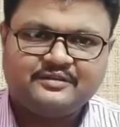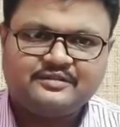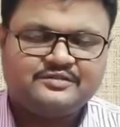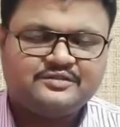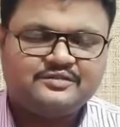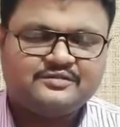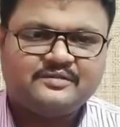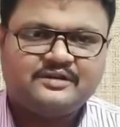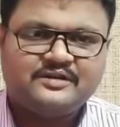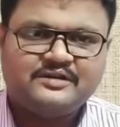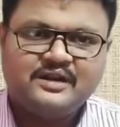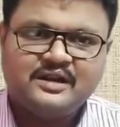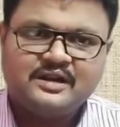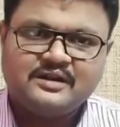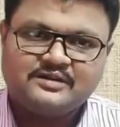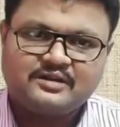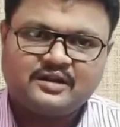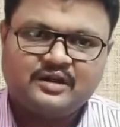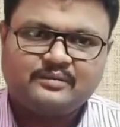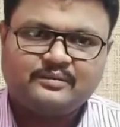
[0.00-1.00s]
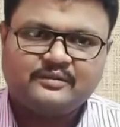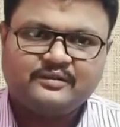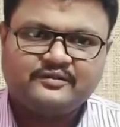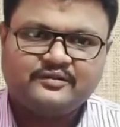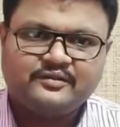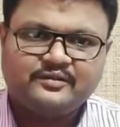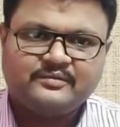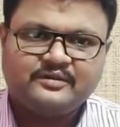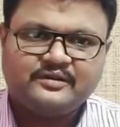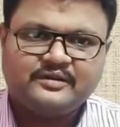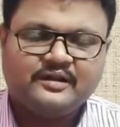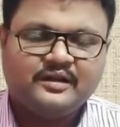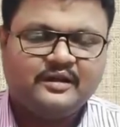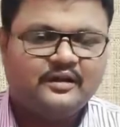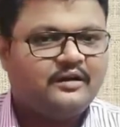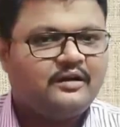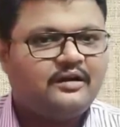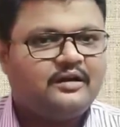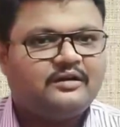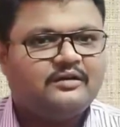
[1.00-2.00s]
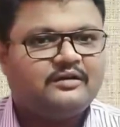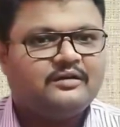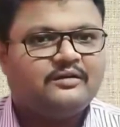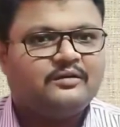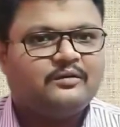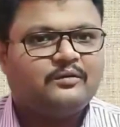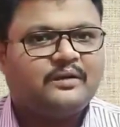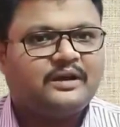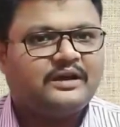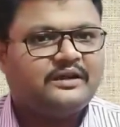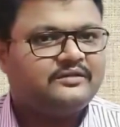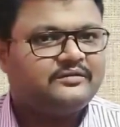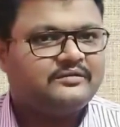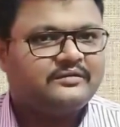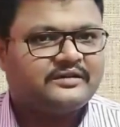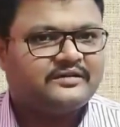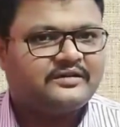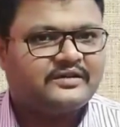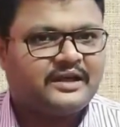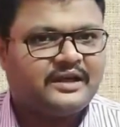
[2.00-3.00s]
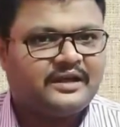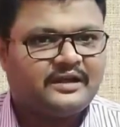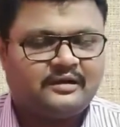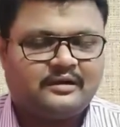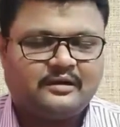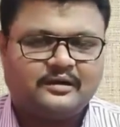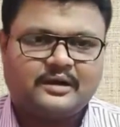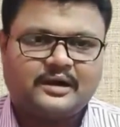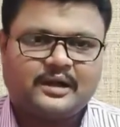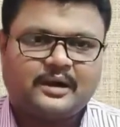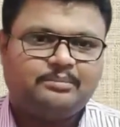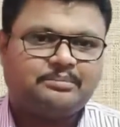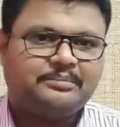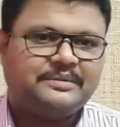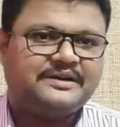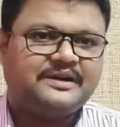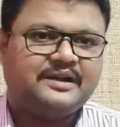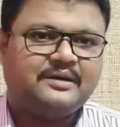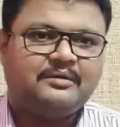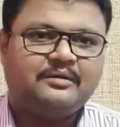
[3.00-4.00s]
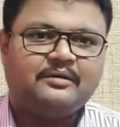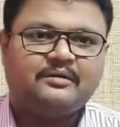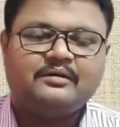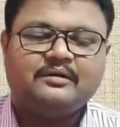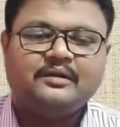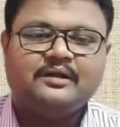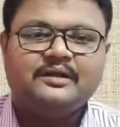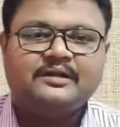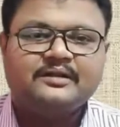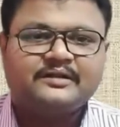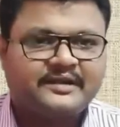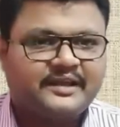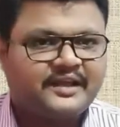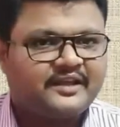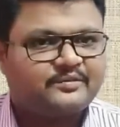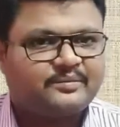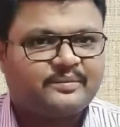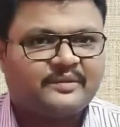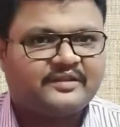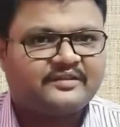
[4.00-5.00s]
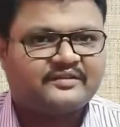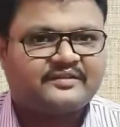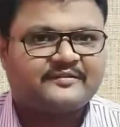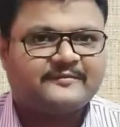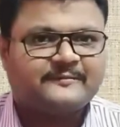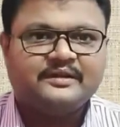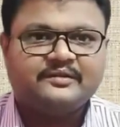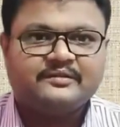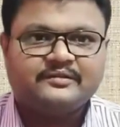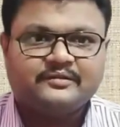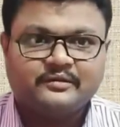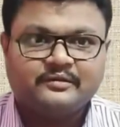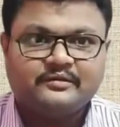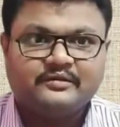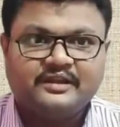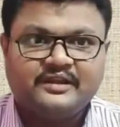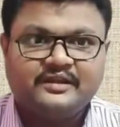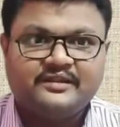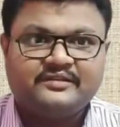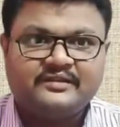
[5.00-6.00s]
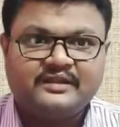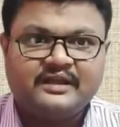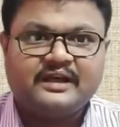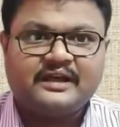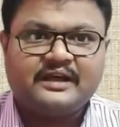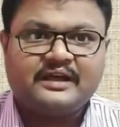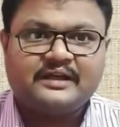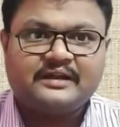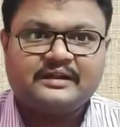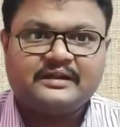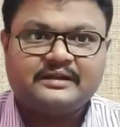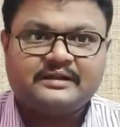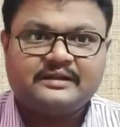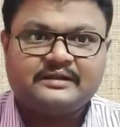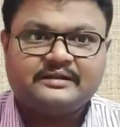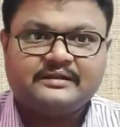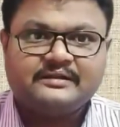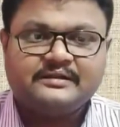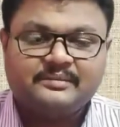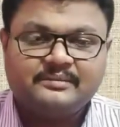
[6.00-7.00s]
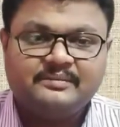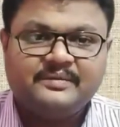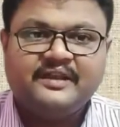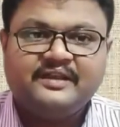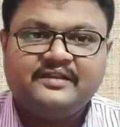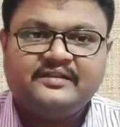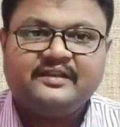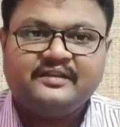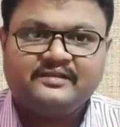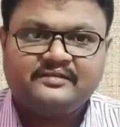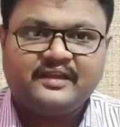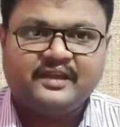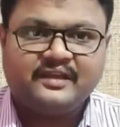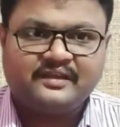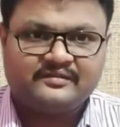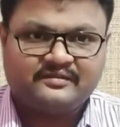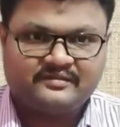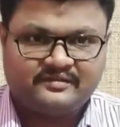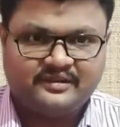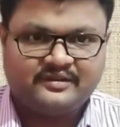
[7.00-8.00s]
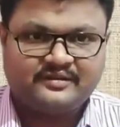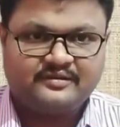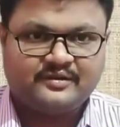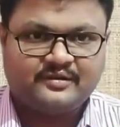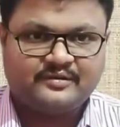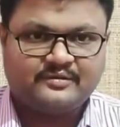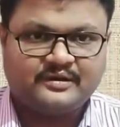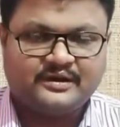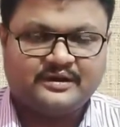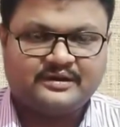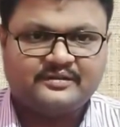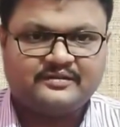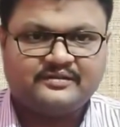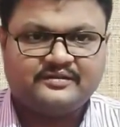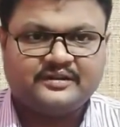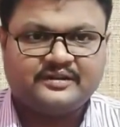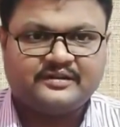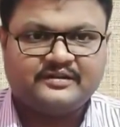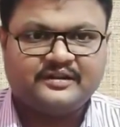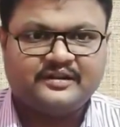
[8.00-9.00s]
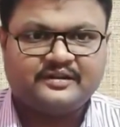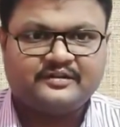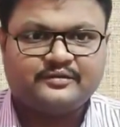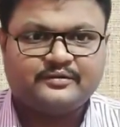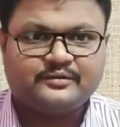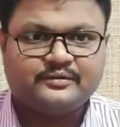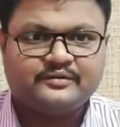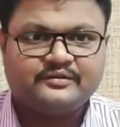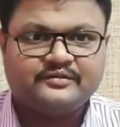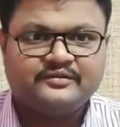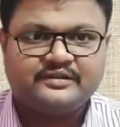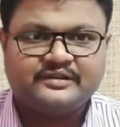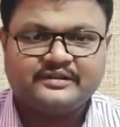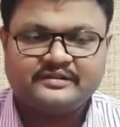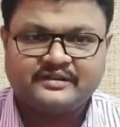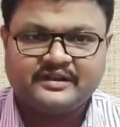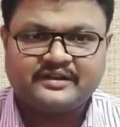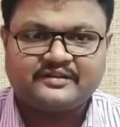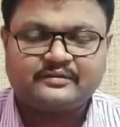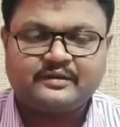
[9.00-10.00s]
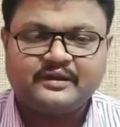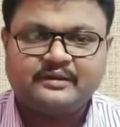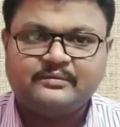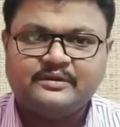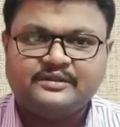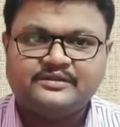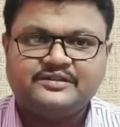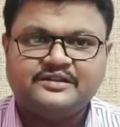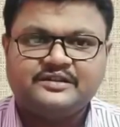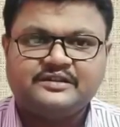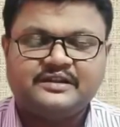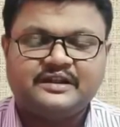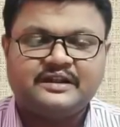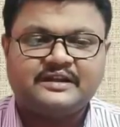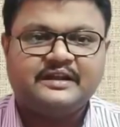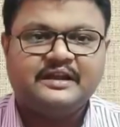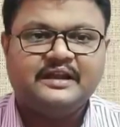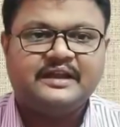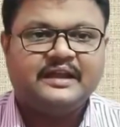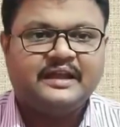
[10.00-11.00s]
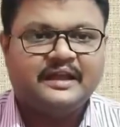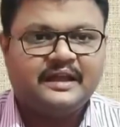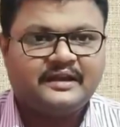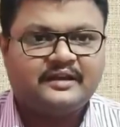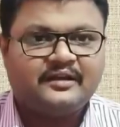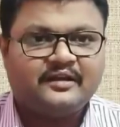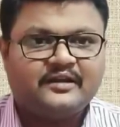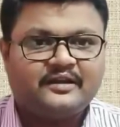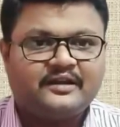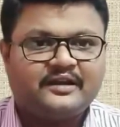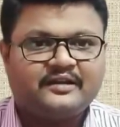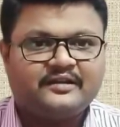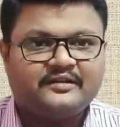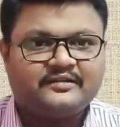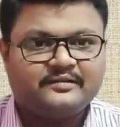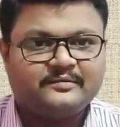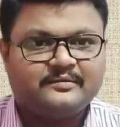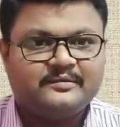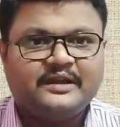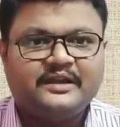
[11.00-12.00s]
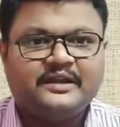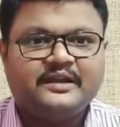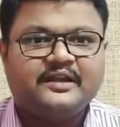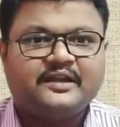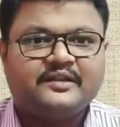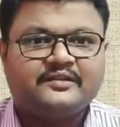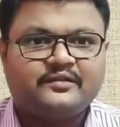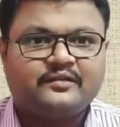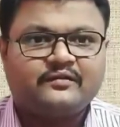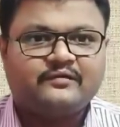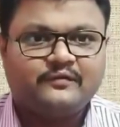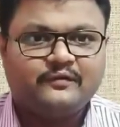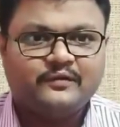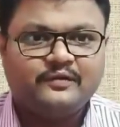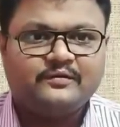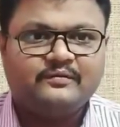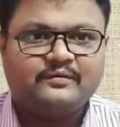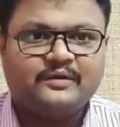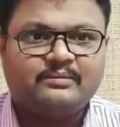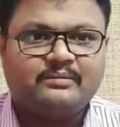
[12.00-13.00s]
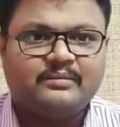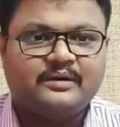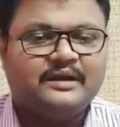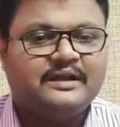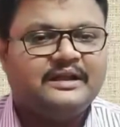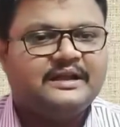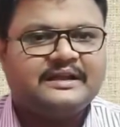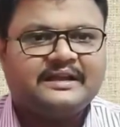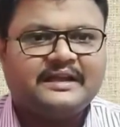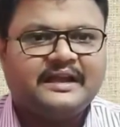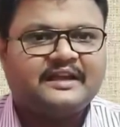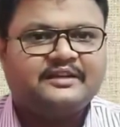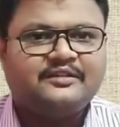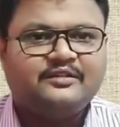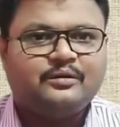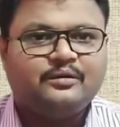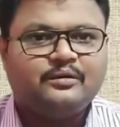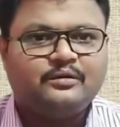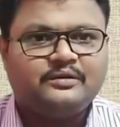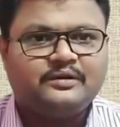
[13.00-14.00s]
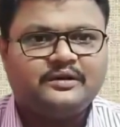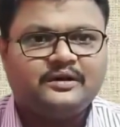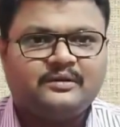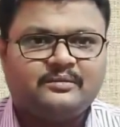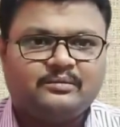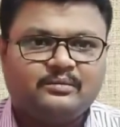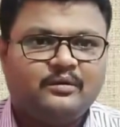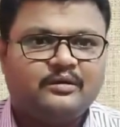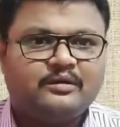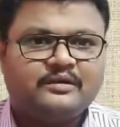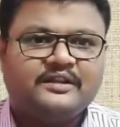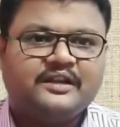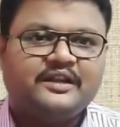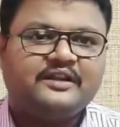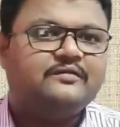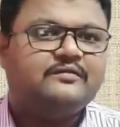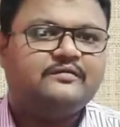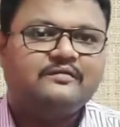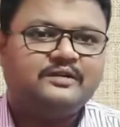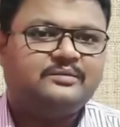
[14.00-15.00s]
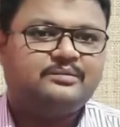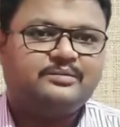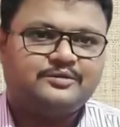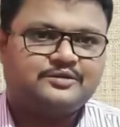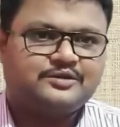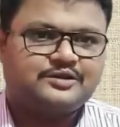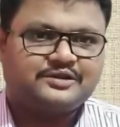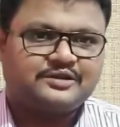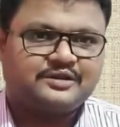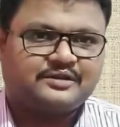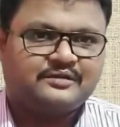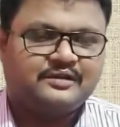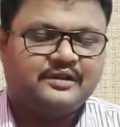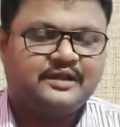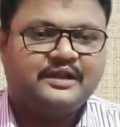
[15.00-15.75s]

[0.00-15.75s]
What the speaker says: consumer, top consumer, or vice versa, or up and above takes place. So these are the basic things that you have to understand, dear students. That's why I mentioned that an organism in case of food web can hold more than one position.